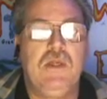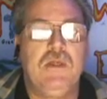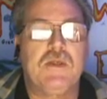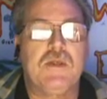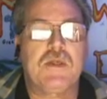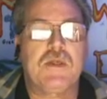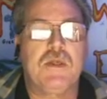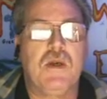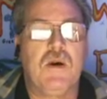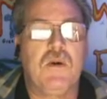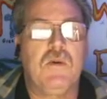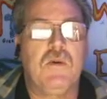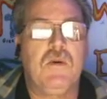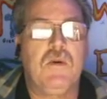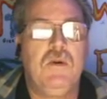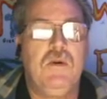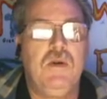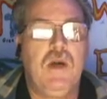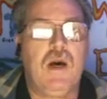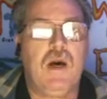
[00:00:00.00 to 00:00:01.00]
So
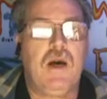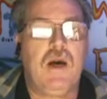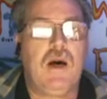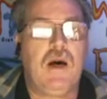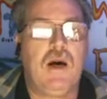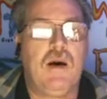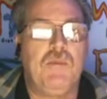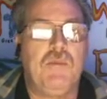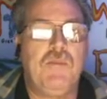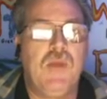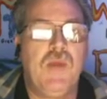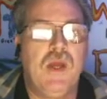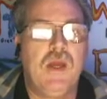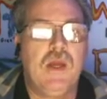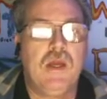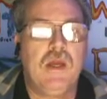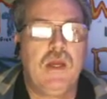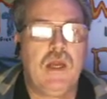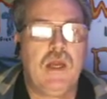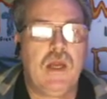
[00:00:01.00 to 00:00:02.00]

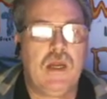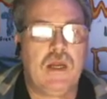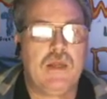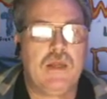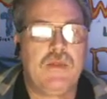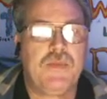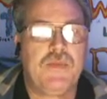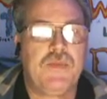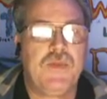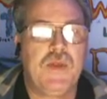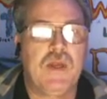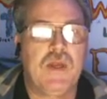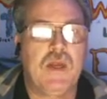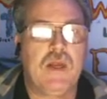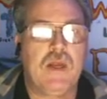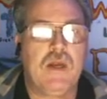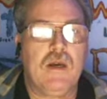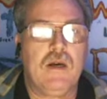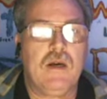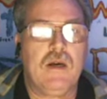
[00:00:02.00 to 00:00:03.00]
and I
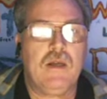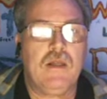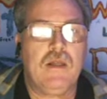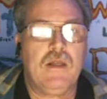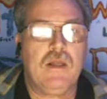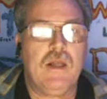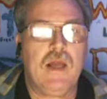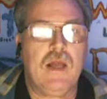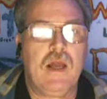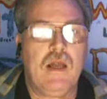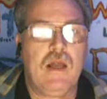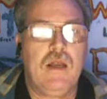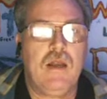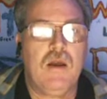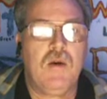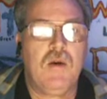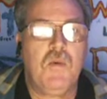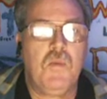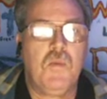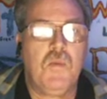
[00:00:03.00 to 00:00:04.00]
think on that
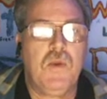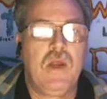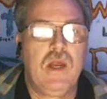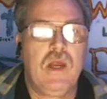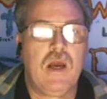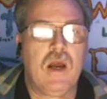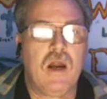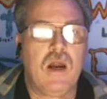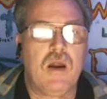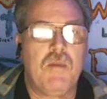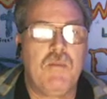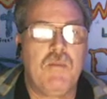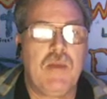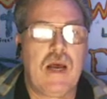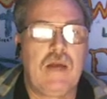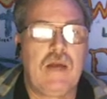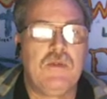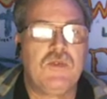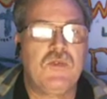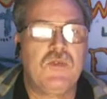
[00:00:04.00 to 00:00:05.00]
note, we are
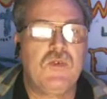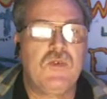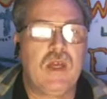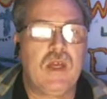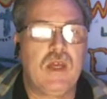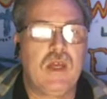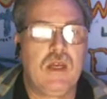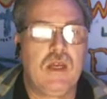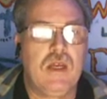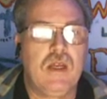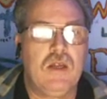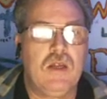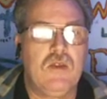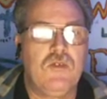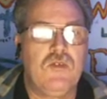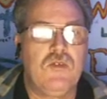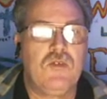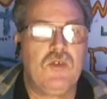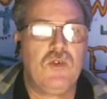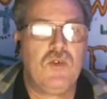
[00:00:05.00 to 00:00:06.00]
about to get
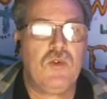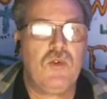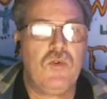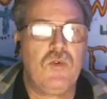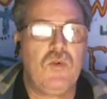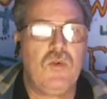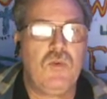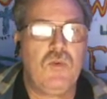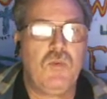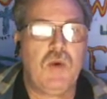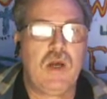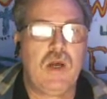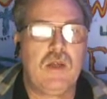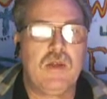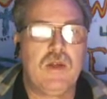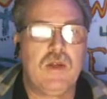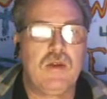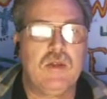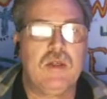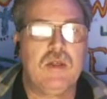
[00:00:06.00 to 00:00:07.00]
into, well,
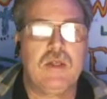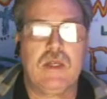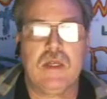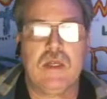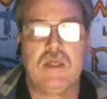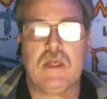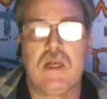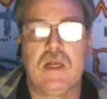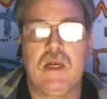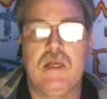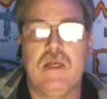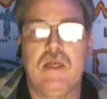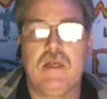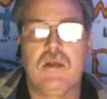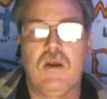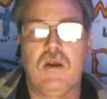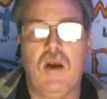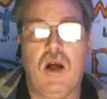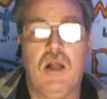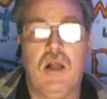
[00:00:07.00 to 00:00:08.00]
the only thing that I didn't
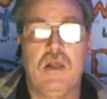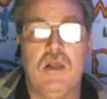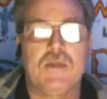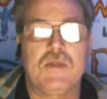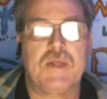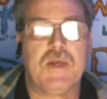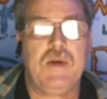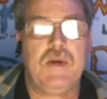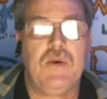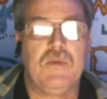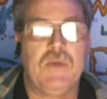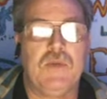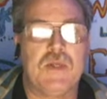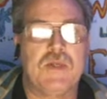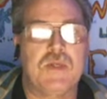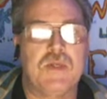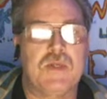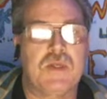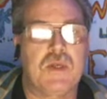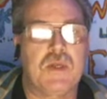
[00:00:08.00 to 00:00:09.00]
call a zone.
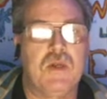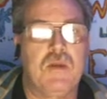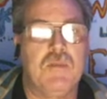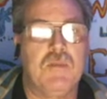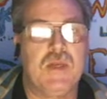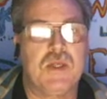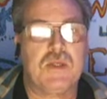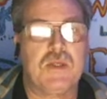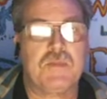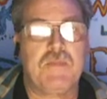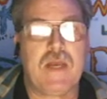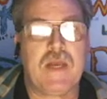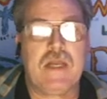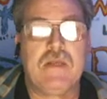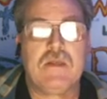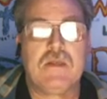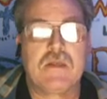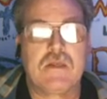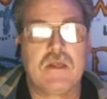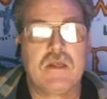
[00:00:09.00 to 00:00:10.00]
This is going to be
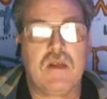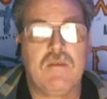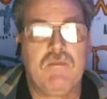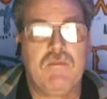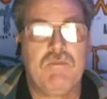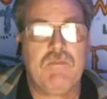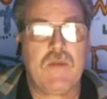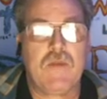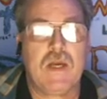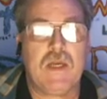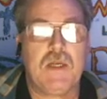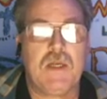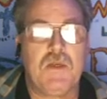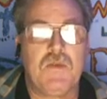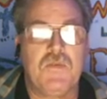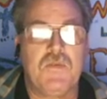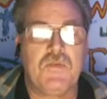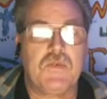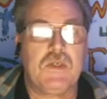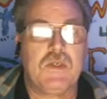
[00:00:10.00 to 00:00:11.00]
space, the
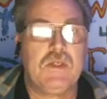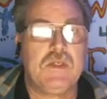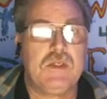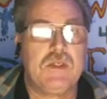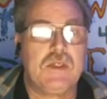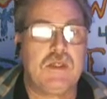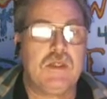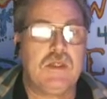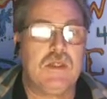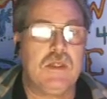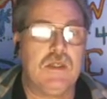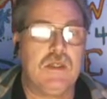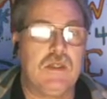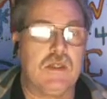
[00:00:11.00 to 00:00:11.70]
final frontier.